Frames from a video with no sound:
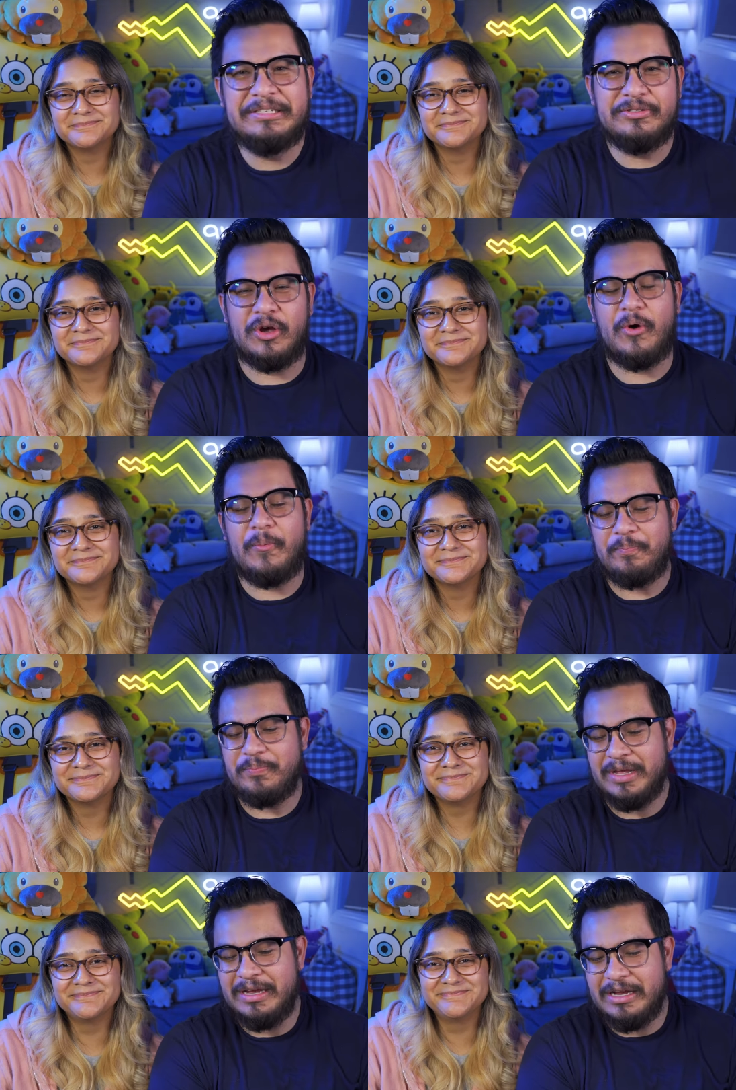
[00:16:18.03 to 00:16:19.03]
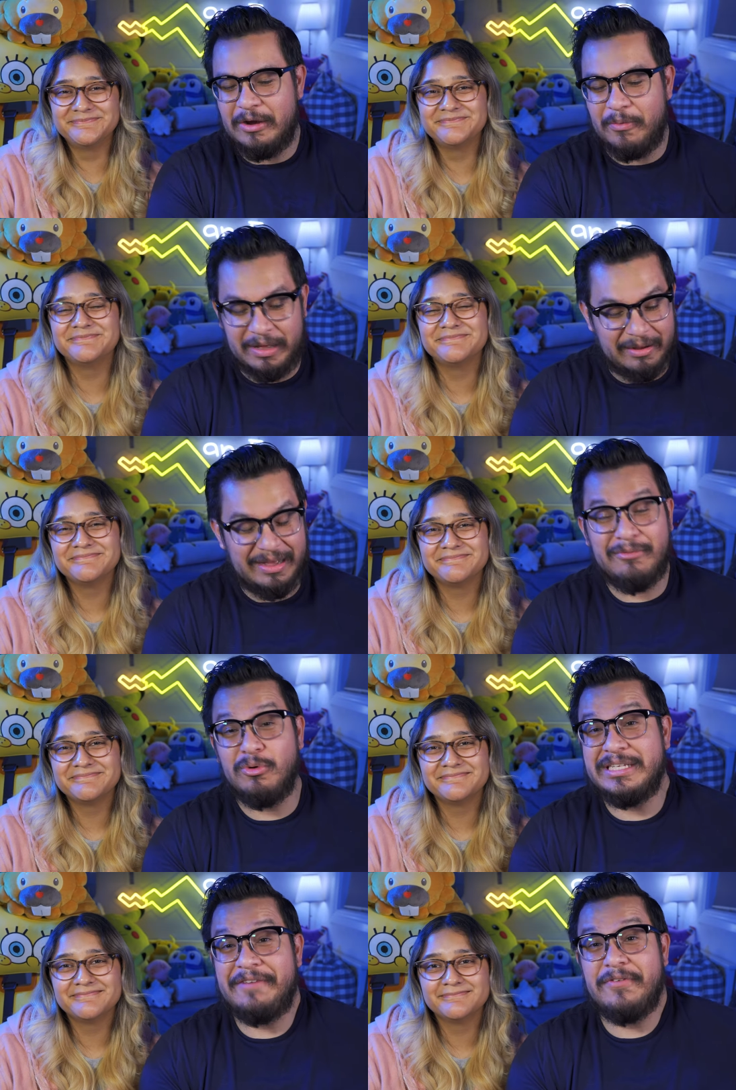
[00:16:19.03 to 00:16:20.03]
Speaker 1: So
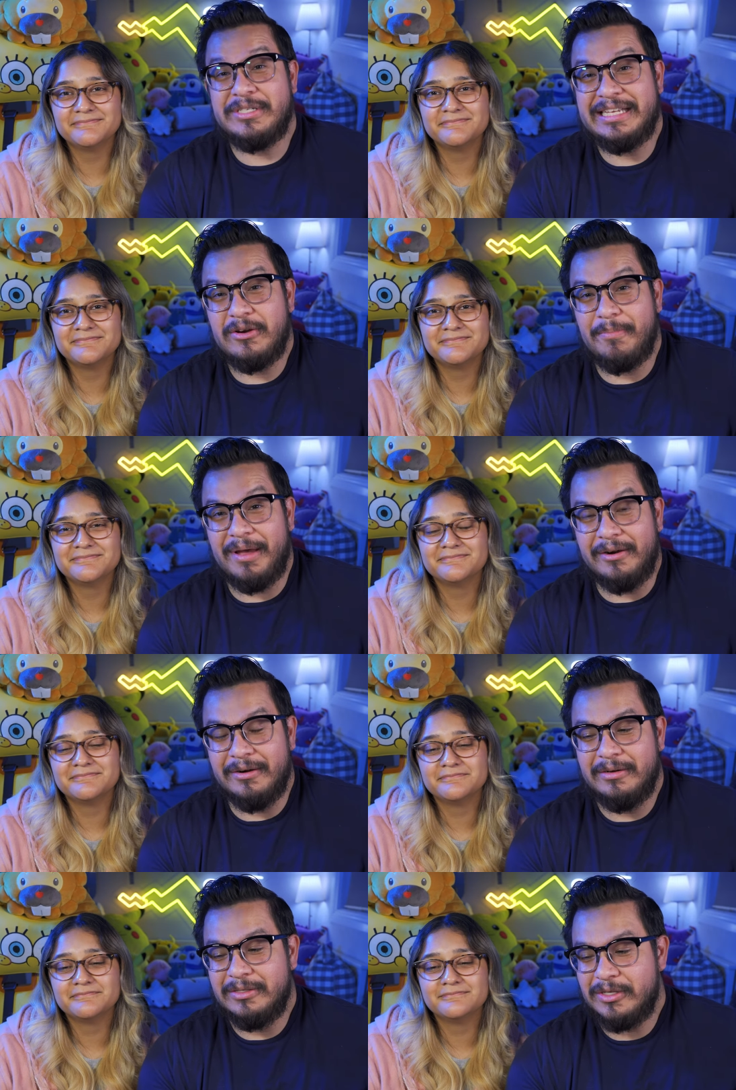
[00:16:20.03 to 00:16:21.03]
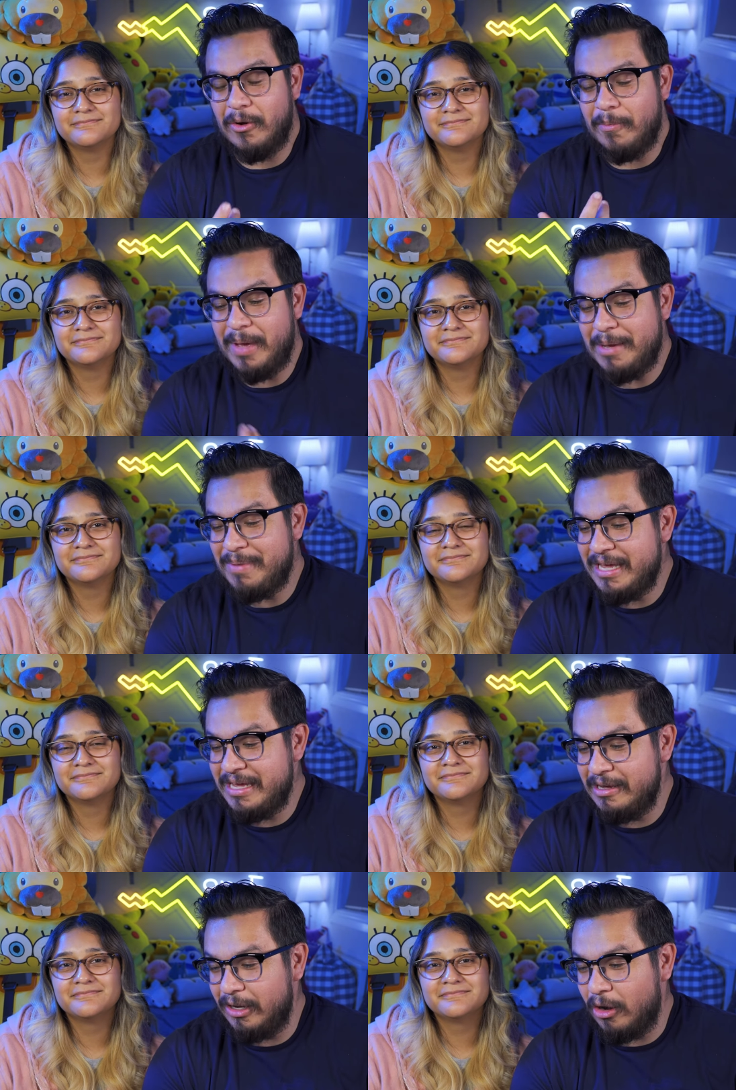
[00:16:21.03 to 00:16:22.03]
we'll see if those sets are better. So
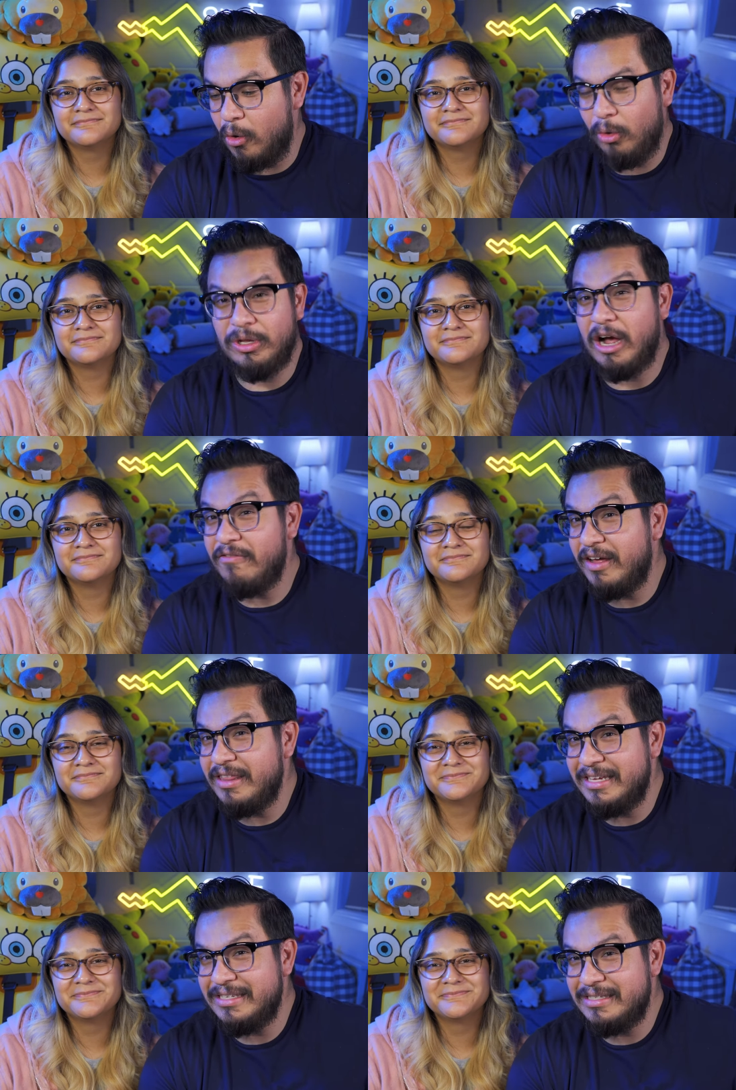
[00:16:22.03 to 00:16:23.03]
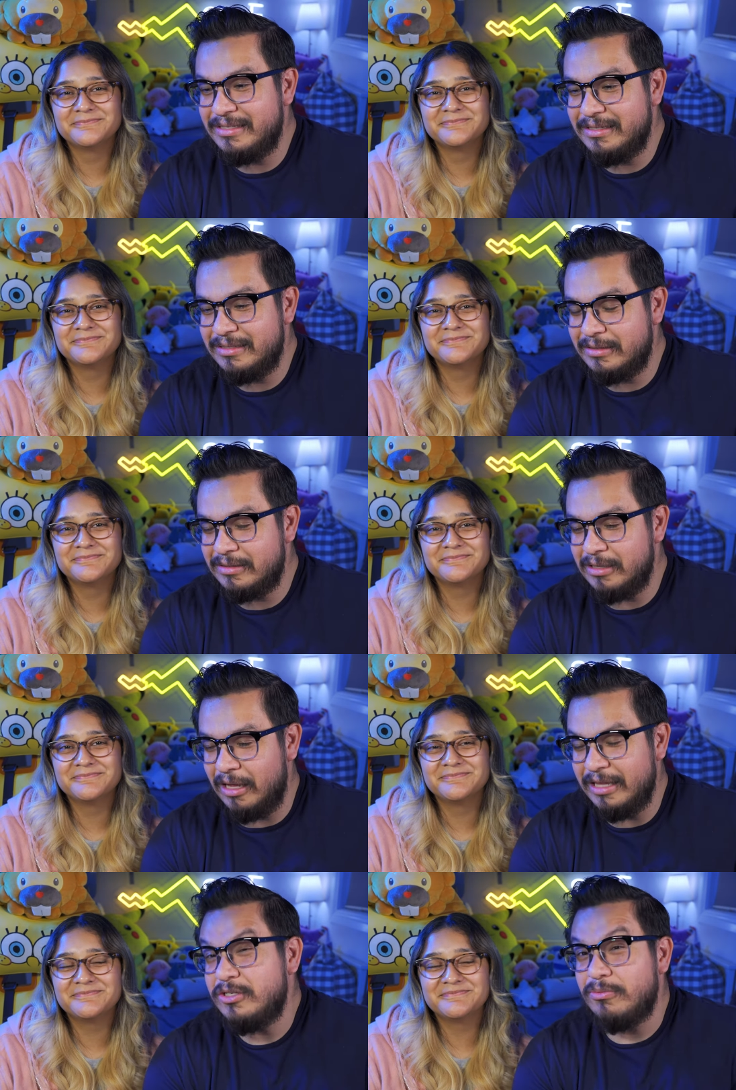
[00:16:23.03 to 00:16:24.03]
maybe hold off on this
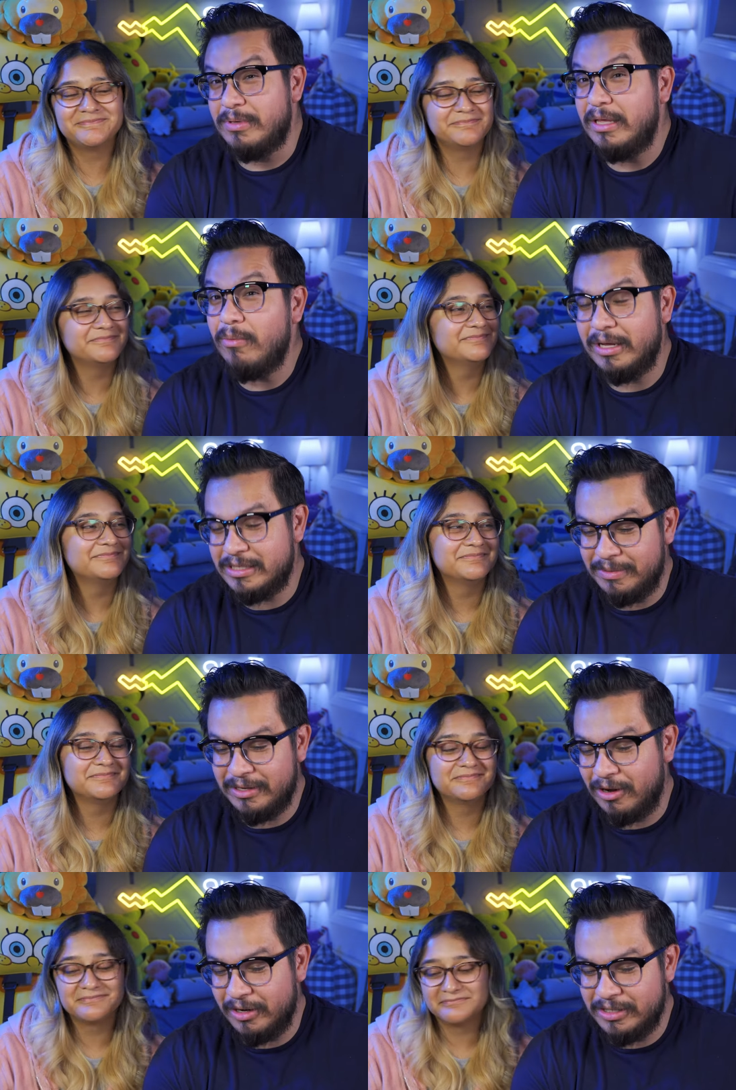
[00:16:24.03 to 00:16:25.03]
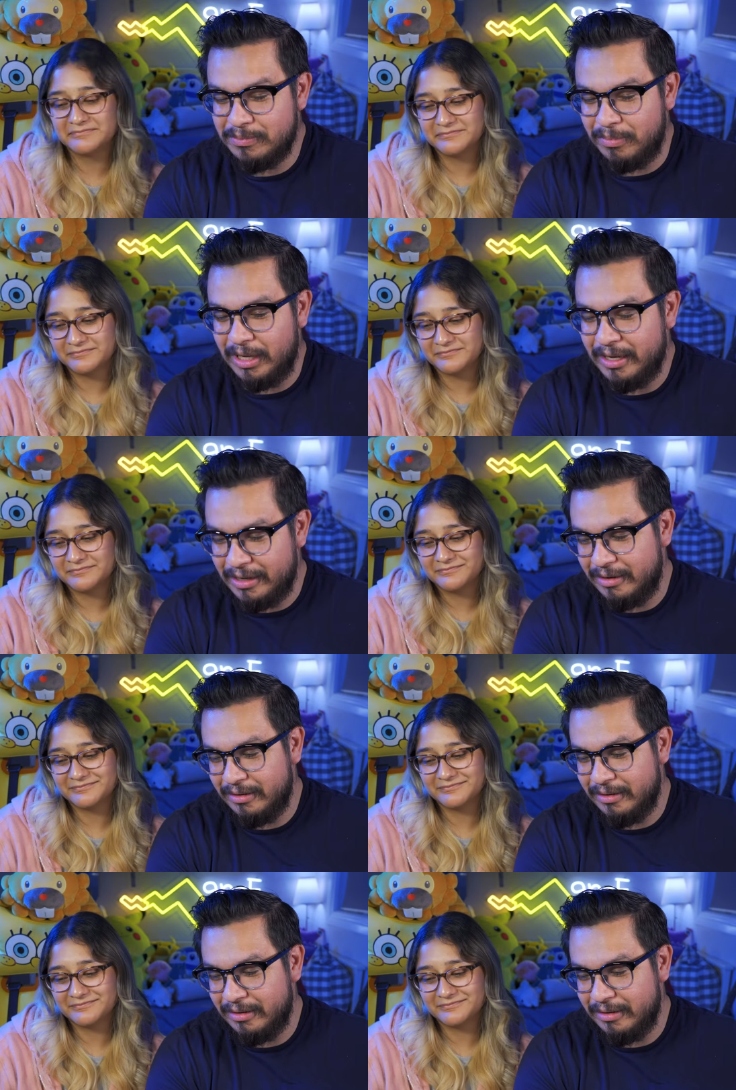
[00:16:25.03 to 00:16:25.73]
unless you really want some of the cards, but